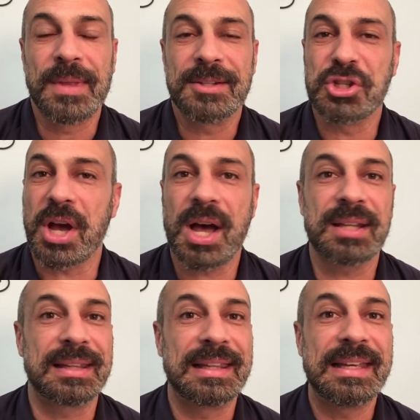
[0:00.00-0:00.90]

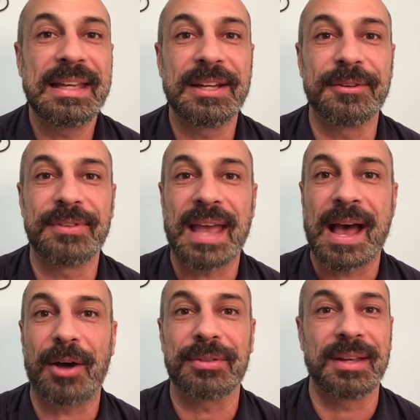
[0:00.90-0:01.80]
John lived
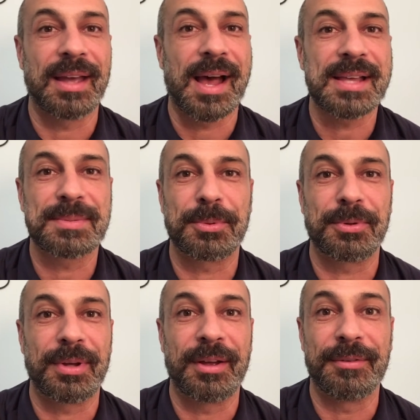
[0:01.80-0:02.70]
out the
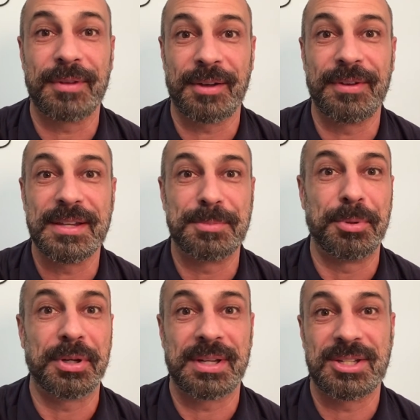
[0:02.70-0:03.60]
gospel of his
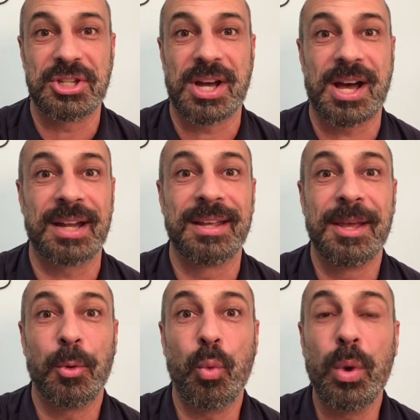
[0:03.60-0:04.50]
book in John
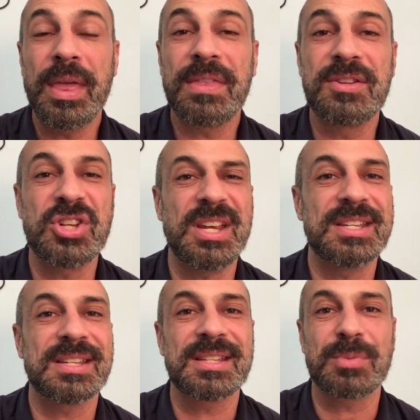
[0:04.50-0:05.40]
with
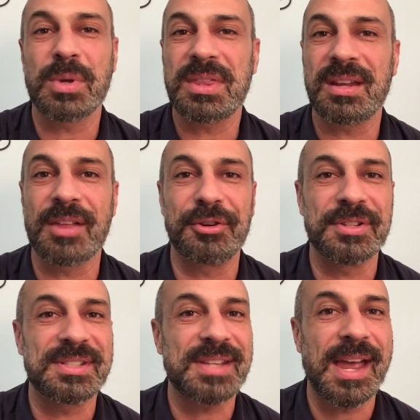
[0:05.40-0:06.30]
Jesus, with the other
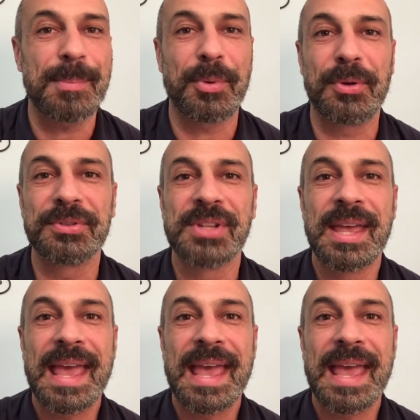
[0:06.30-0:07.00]
disciples.